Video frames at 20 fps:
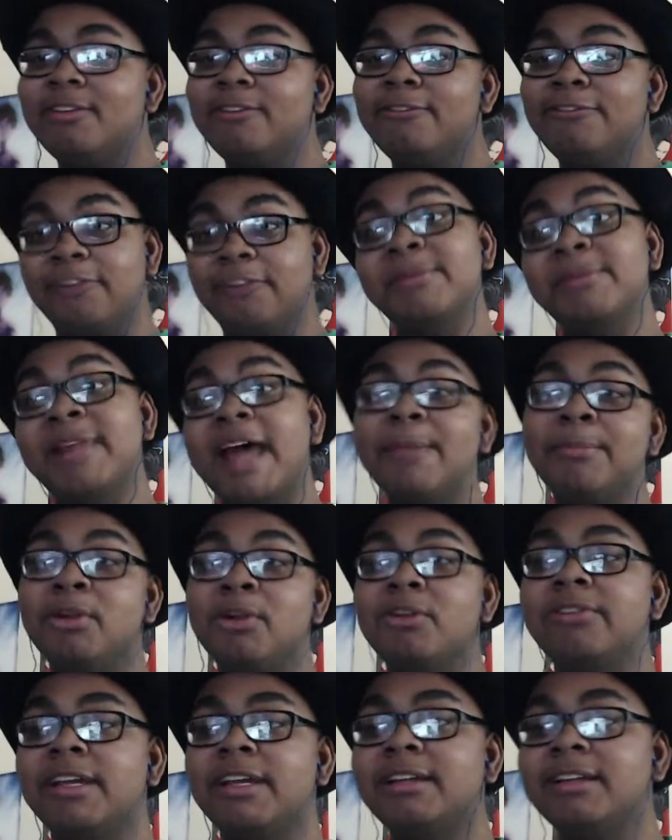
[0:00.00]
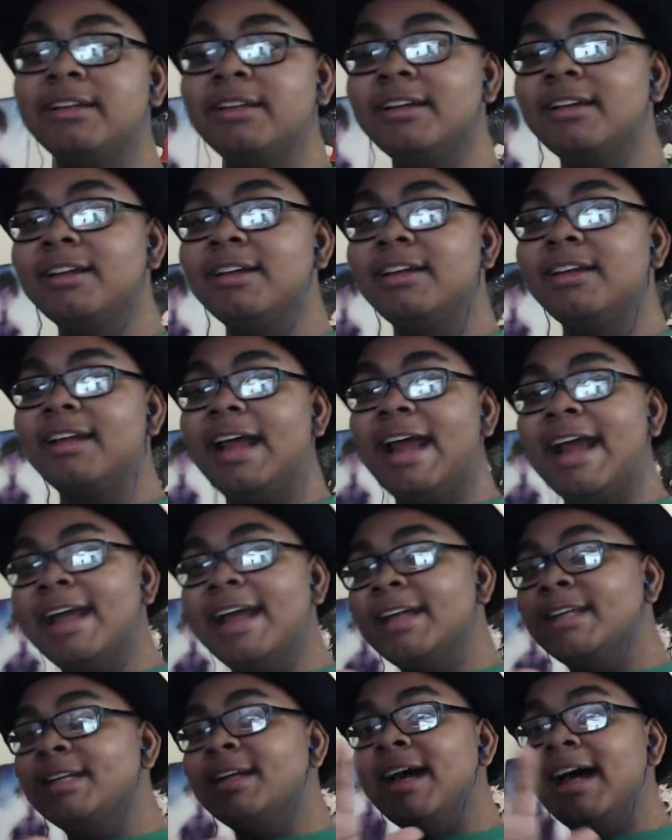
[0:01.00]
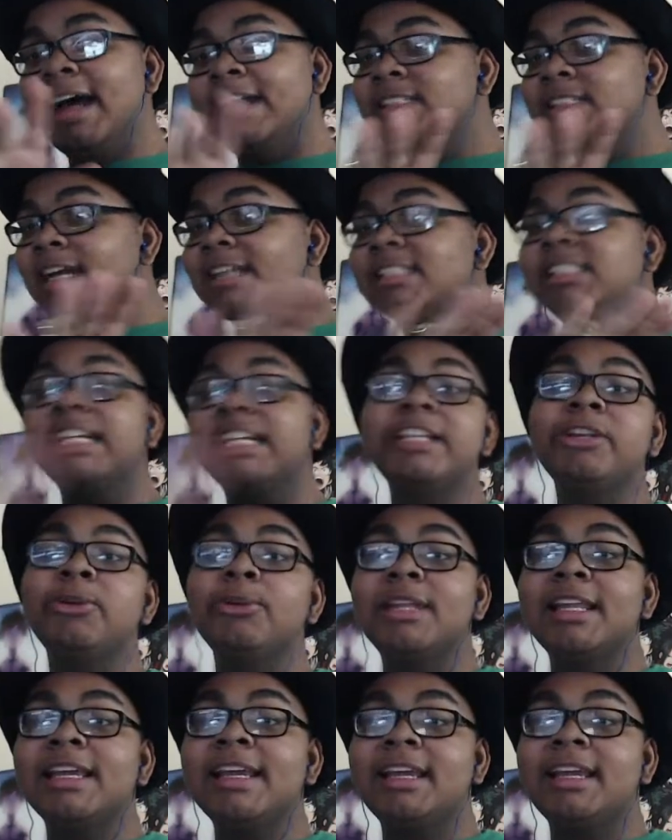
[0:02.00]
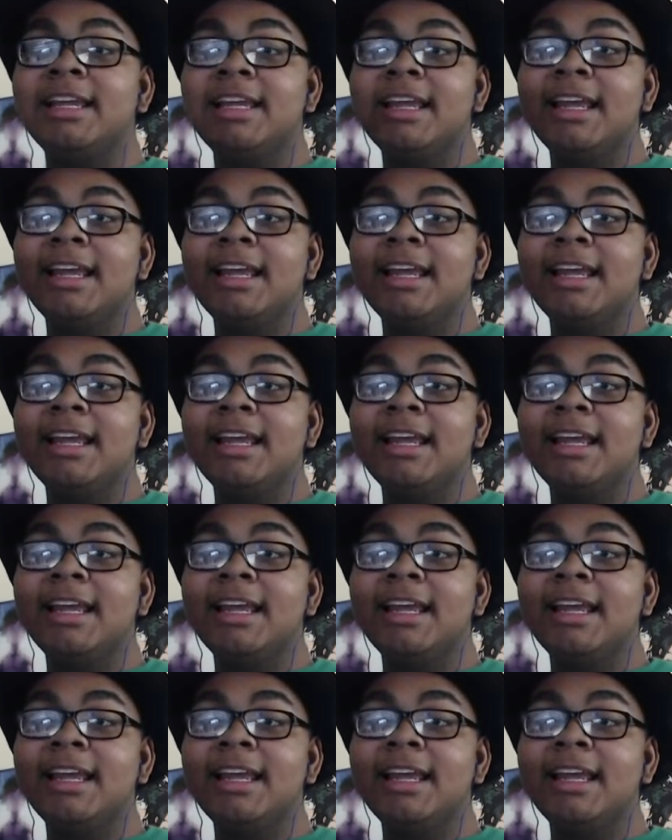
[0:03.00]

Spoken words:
from that movie. And I genuinely